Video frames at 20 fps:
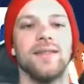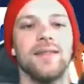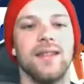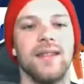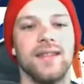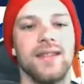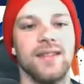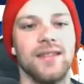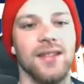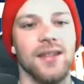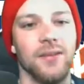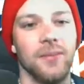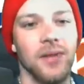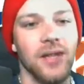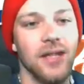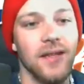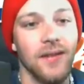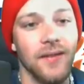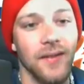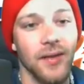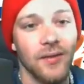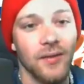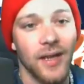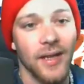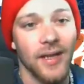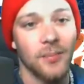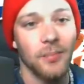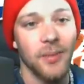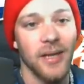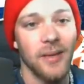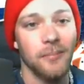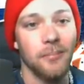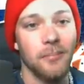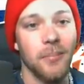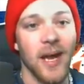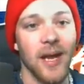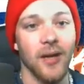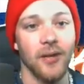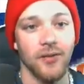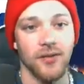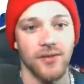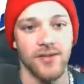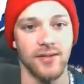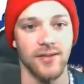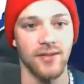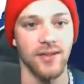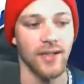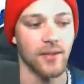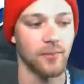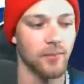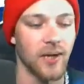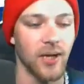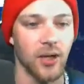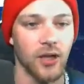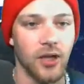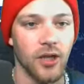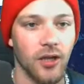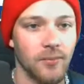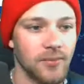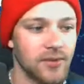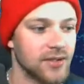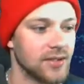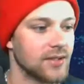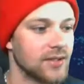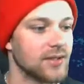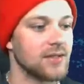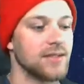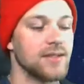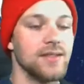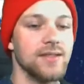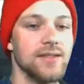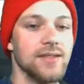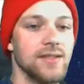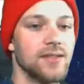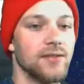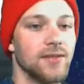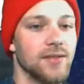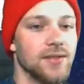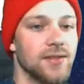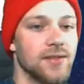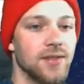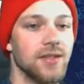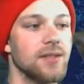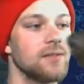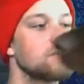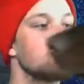This is him. They're like big bears. Like bear cubs. Seriously.